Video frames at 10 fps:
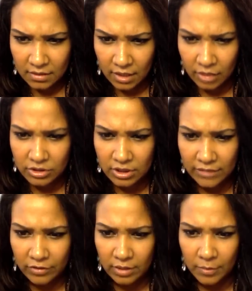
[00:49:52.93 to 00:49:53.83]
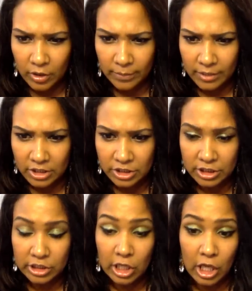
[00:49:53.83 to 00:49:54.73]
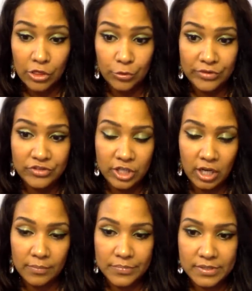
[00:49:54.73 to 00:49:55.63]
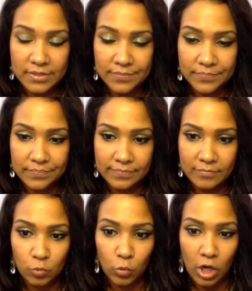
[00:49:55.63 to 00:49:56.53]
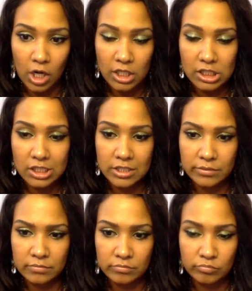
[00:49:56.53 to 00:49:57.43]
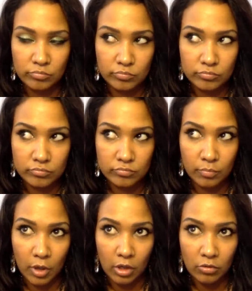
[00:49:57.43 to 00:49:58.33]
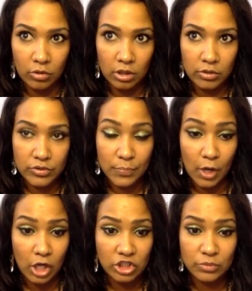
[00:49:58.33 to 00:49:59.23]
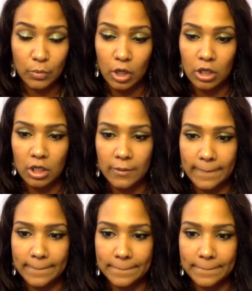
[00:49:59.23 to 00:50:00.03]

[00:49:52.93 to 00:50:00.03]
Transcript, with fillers: how to level up on a budget. Thrift shops, Ross, borrow clothes, Poshmark,